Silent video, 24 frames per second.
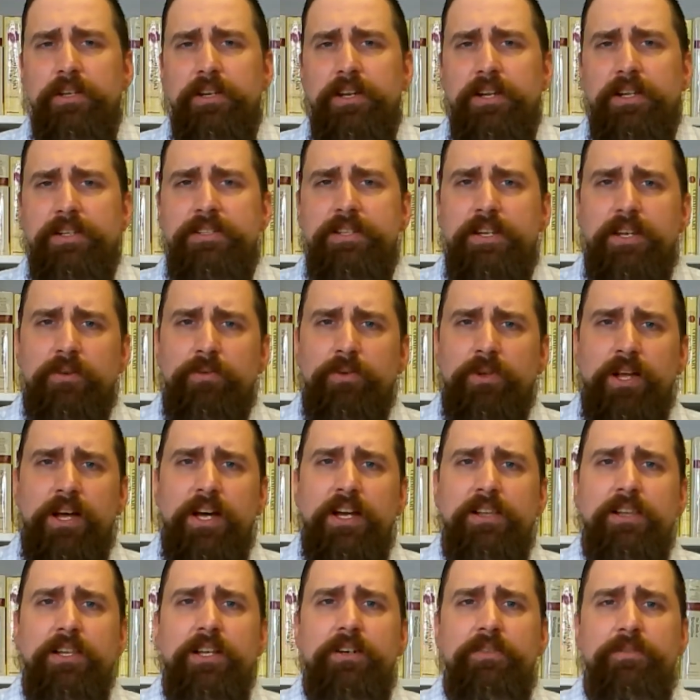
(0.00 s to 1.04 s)
and saying, Well,
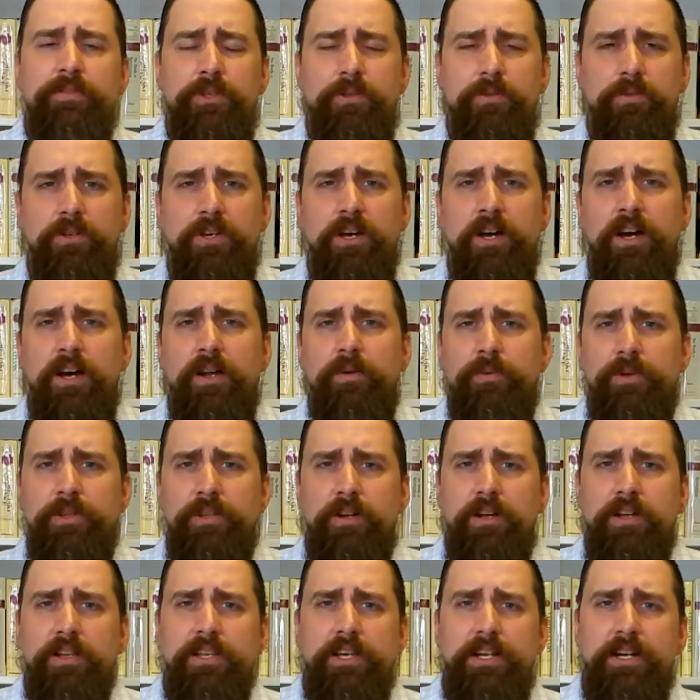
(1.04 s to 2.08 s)
I love you, God, with
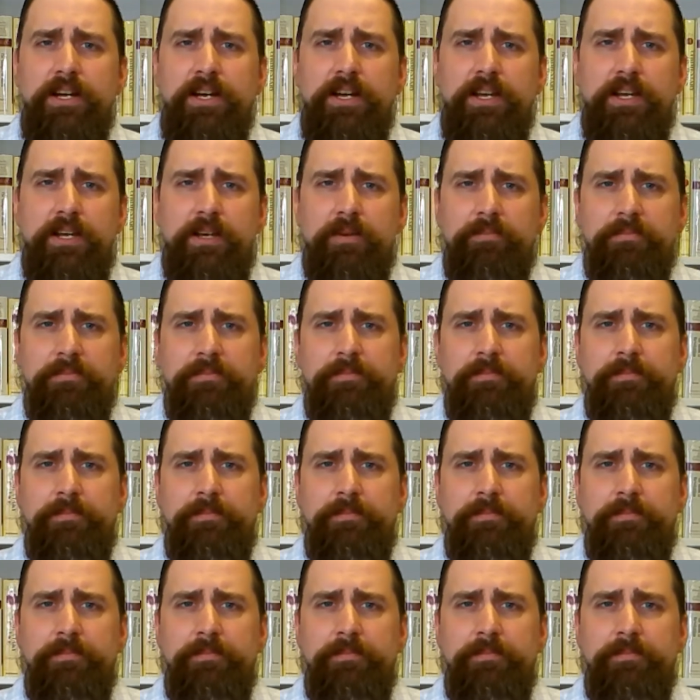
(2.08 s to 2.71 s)
all that I am.